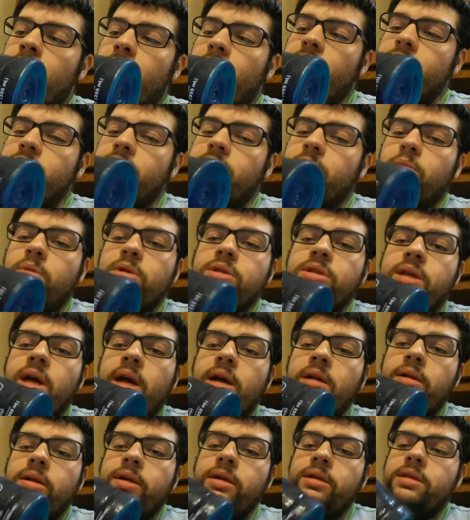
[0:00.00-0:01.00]
Has some
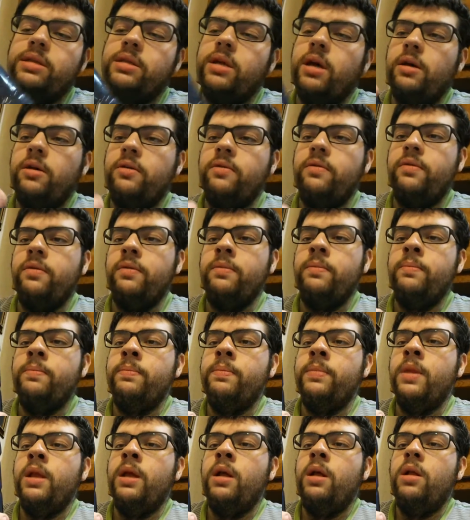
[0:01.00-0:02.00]
recycling stuff.
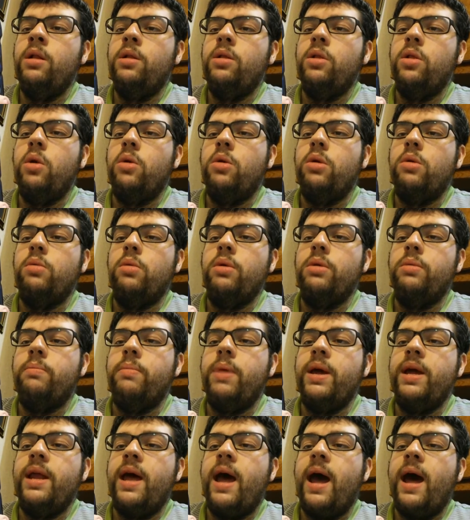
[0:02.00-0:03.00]
Loaded with
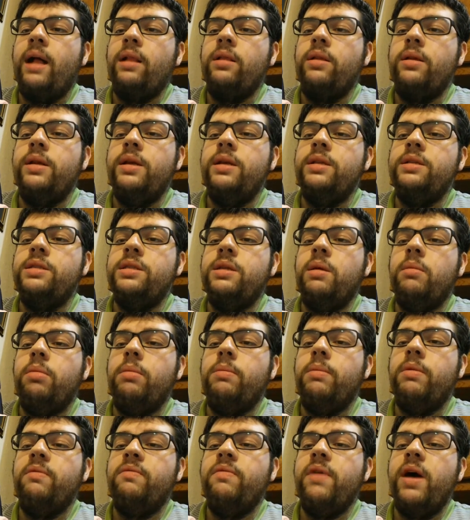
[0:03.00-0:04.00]
beta alanine
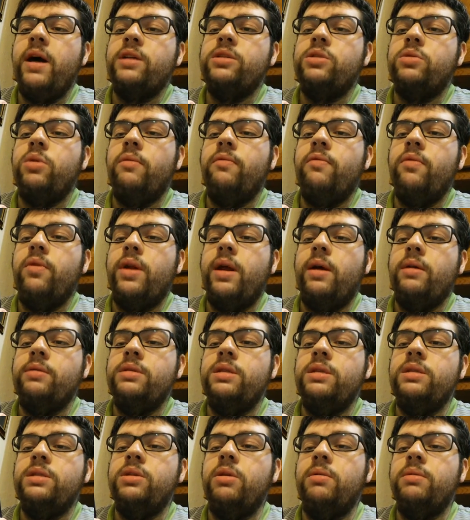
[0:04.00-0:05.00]
supplement facts, 12 fluid
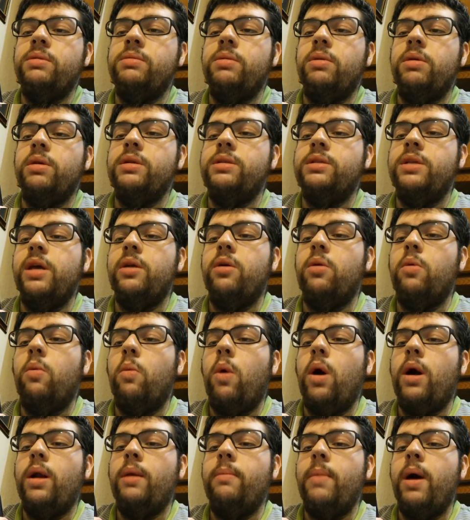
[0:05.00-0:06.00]
ounces, servings per container,
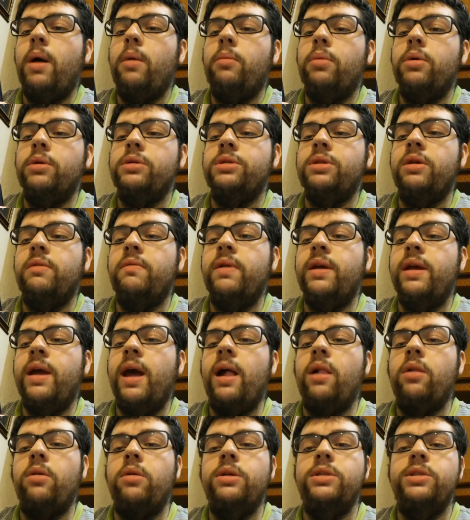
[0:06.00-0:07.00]
1 amount per serving,
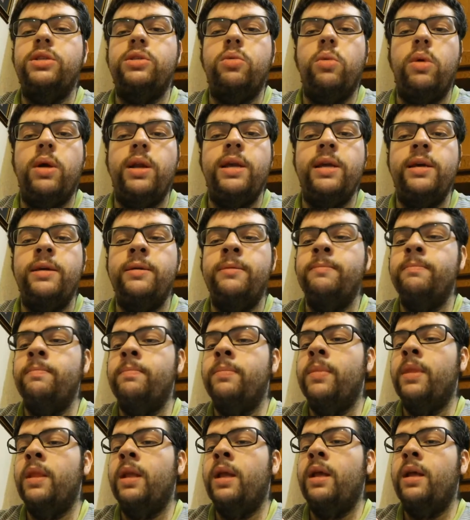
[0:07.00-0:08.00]
calories 20.
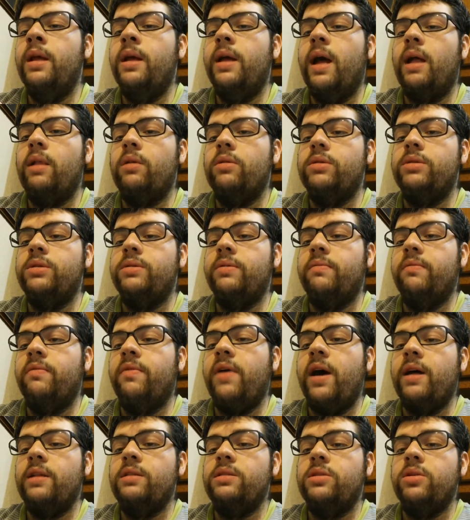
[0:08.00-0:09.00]
Calories from
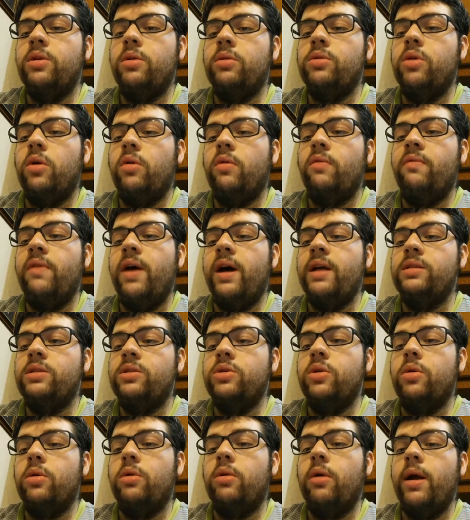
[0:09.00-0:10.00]
fat, 0 total fat,
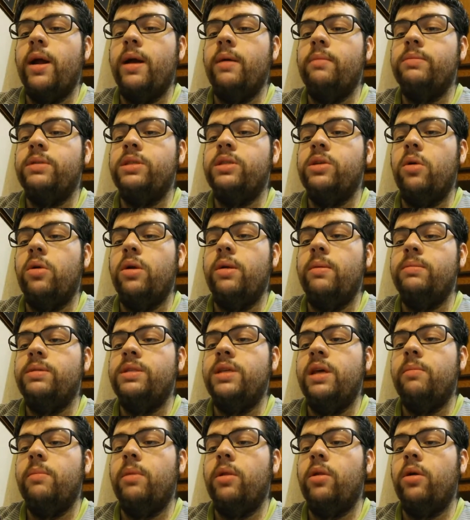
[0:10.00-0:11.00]
0 grams. Sodium,
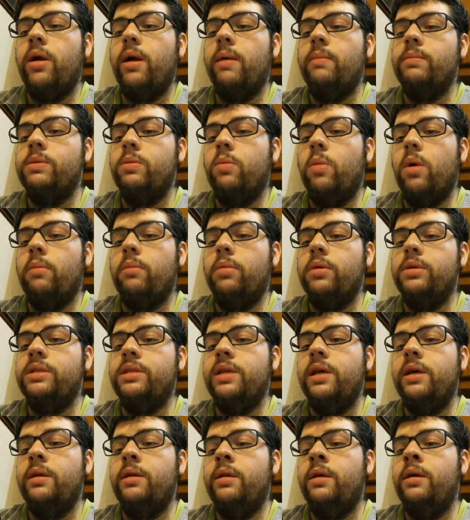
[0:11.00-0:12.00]
10 milligrams,
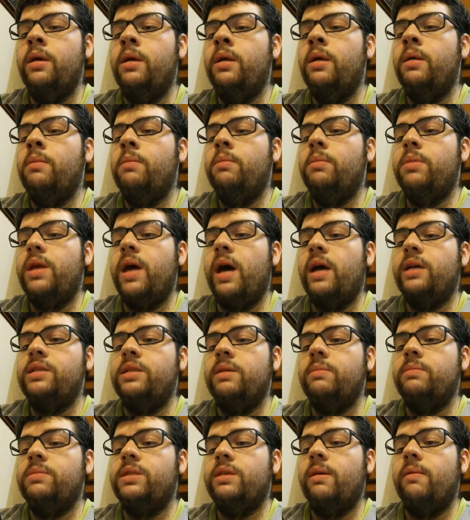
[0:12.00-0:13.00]
1%.
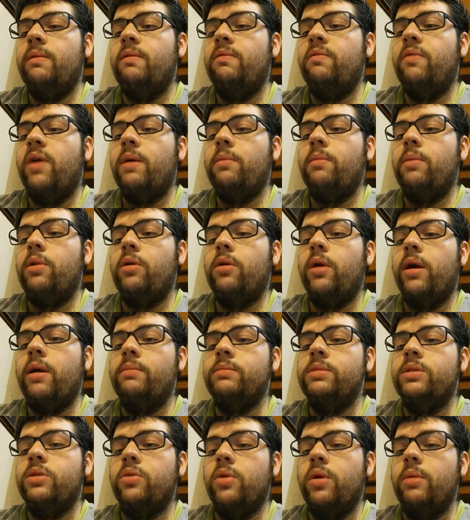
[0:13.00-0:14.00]
Potassium, 75
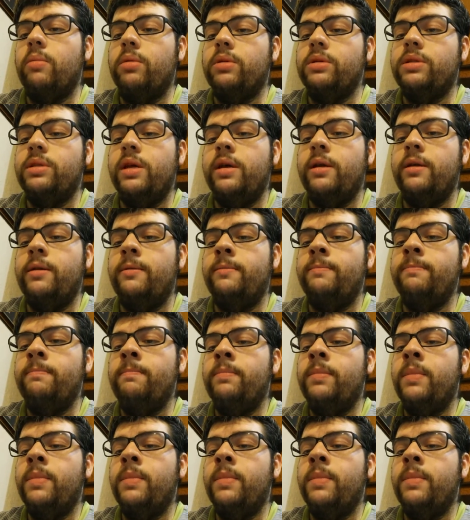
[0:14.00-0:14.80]
milligrams, 3%.